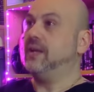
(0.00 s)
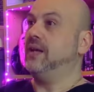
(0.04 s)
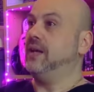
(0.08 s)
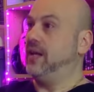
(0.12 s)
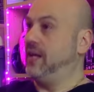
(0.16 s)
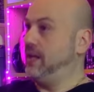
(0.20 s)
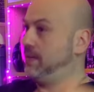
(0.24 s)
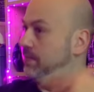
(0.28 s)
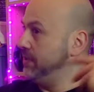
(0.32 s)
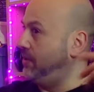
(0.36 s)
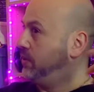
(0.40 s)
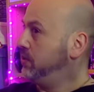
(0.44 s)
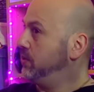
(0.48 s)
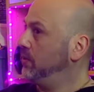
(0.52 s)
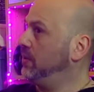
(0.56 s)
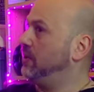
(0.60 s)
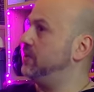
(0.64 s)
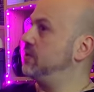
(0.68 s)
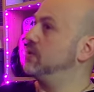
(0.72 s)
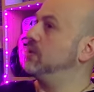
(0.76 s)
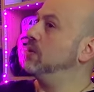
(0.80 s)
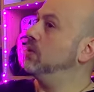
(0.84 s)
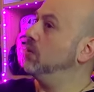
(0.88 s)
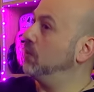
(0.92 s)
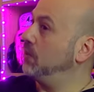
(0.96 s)
him in all
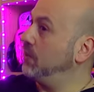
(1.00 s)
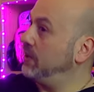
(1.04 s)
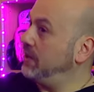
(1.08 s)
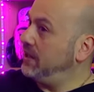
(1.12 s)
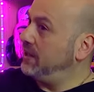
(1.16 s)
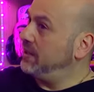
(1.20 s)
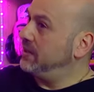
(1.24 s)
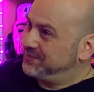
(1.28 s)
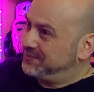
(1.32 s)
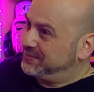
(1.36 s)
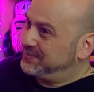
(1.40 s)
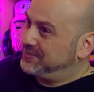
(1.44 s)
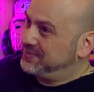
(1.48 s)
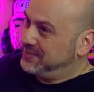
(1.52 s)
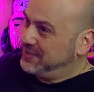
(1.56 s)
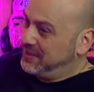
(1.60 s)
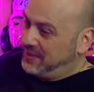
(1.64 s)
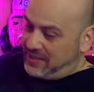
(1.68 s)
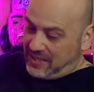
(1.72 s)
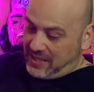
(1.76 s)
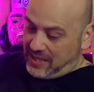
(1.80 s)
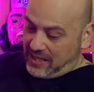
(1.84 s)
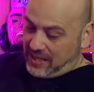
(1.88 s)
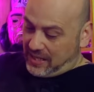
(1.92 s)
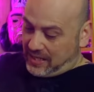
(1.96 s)
his glory. Yeah.
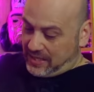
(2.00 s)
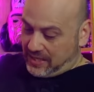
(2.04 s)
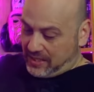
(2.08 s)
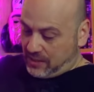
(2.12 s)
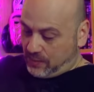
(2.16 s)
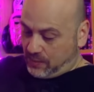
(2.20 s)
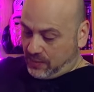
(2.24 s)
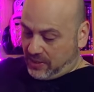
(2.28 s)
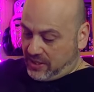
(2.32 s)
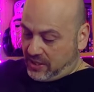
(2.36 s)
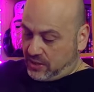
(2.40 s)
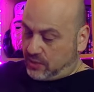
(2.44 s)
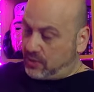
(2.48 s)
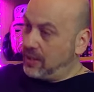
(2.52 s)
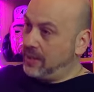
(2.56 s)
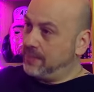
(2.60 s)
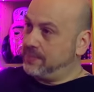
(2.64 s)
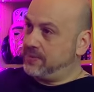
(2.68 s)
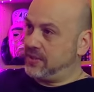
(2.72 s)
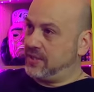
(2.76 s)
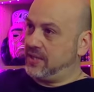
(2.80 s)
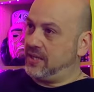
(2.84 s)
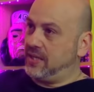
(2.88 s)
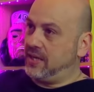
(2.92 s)
Uh, when he grabs